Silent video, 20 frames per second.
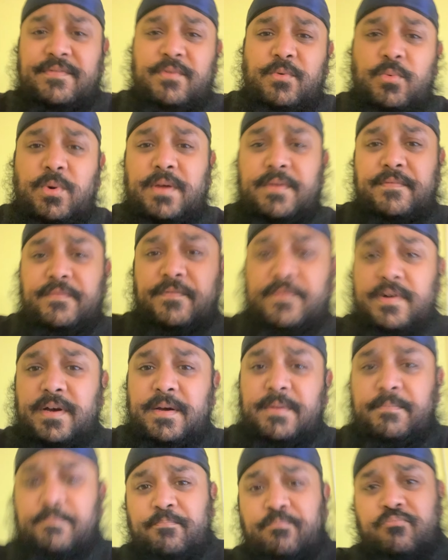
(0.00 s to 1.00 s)
even with
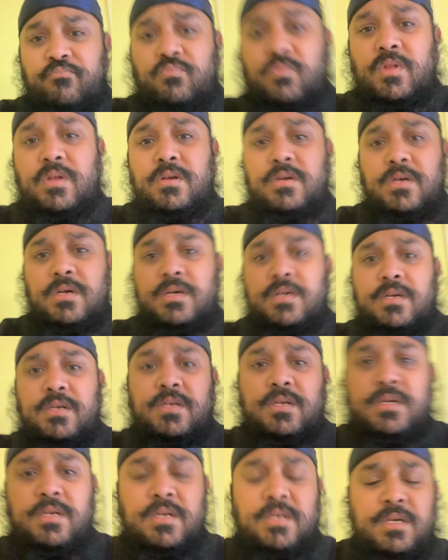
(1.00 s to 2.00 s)
um,
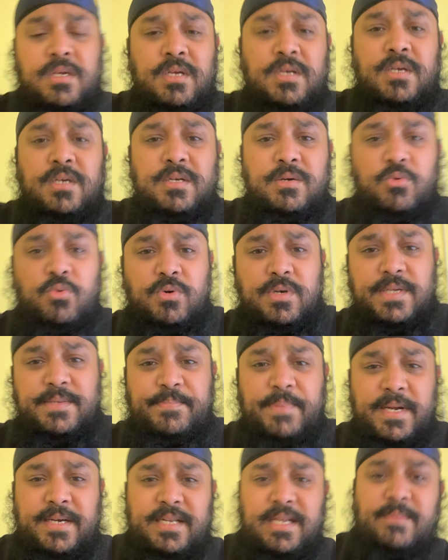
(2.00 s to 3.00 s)
all this
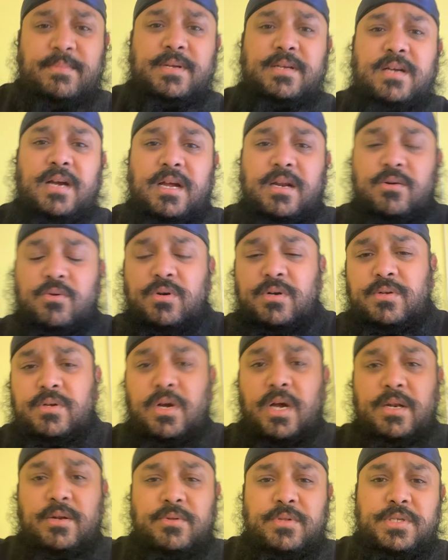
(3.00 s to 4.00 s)
pandemic going on,
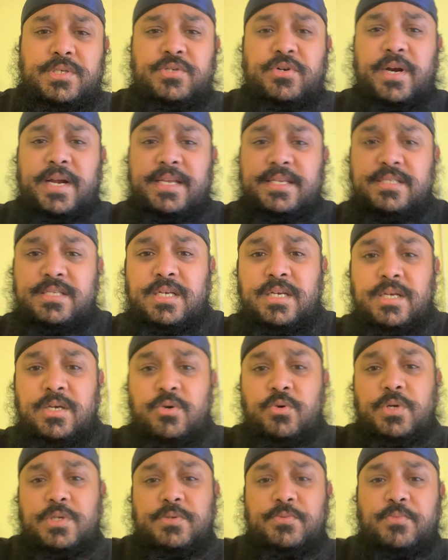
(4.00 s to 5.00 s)
going on the trains,
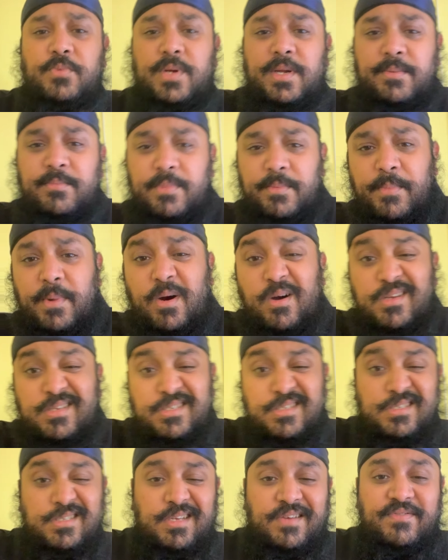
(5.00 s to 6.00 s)
always wearing my mask
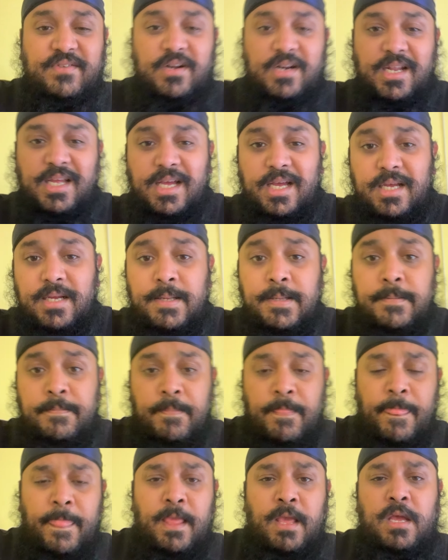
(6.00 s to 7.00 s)
and stuff like that.
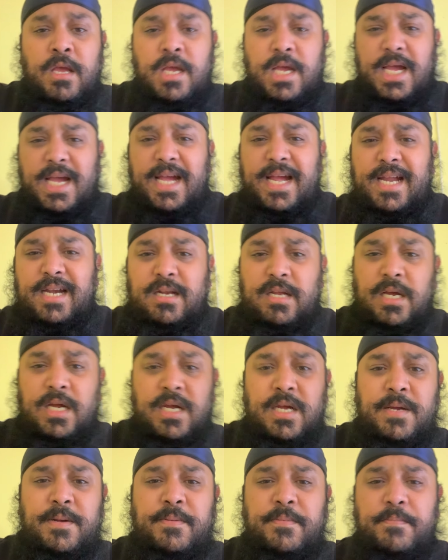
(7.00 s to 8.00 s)
And,
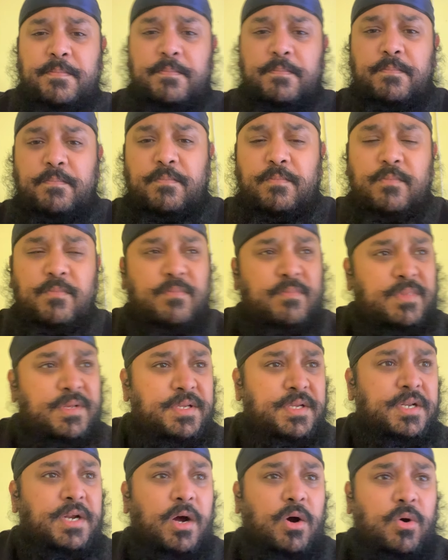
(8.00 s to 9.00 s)

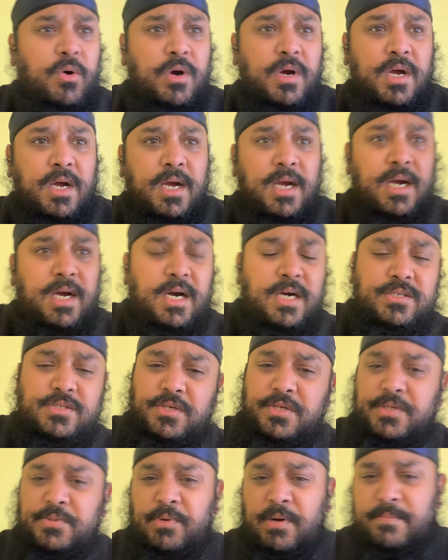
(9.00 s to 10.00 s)
you know,
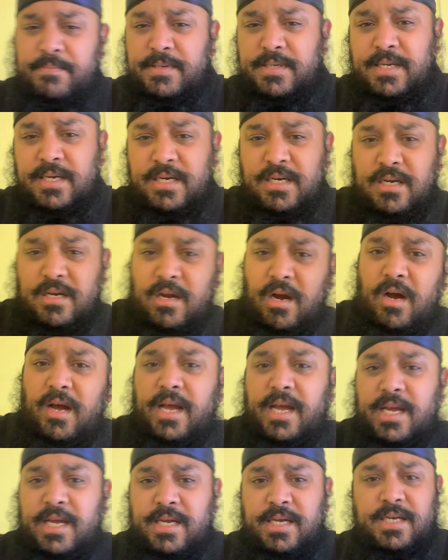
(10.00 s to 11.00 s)
so there's one particular
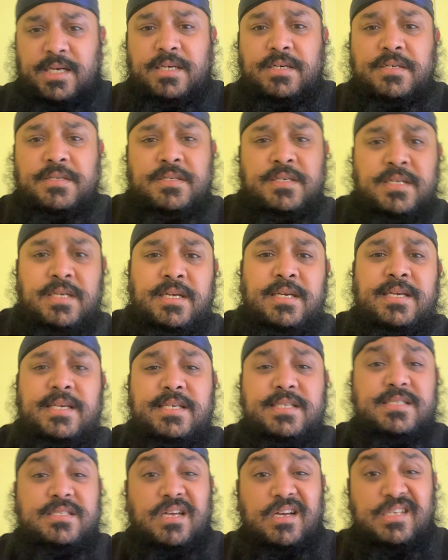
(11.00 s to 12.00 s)
guy
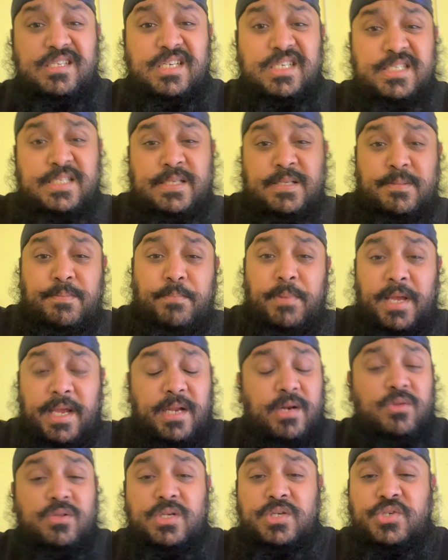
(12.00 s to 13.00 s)
he started just
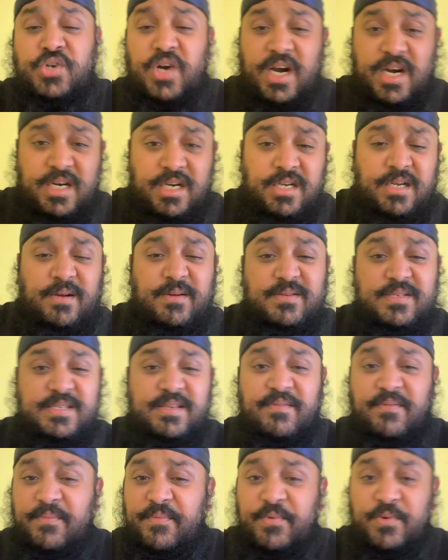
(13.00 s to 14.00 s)
spitting on the track. I was
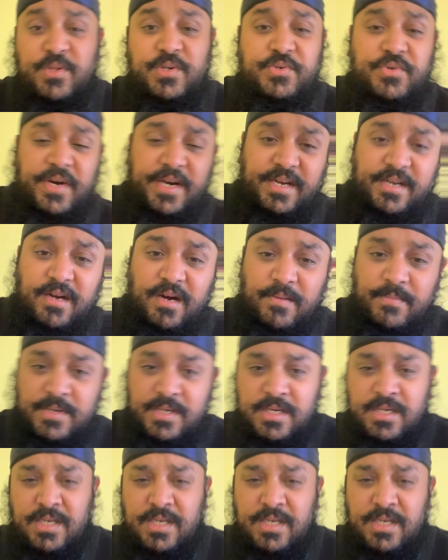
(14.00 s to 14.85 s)
even before the train come.